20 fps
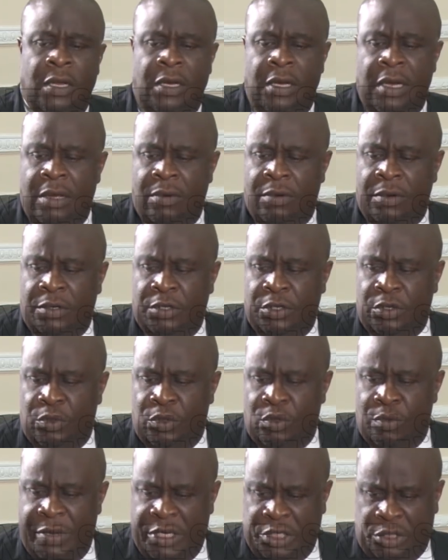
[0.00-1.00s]
Now,
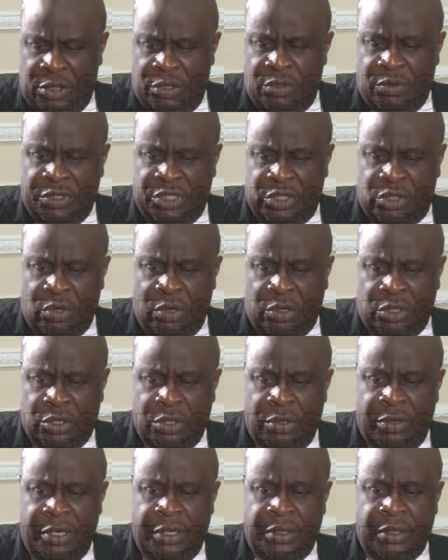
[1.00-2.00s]
you mentioned
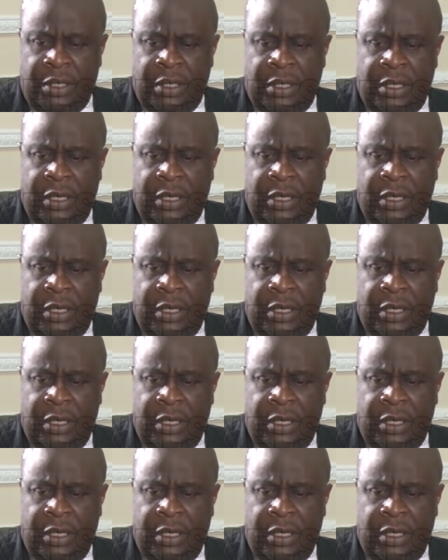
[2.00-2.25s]
restructuring.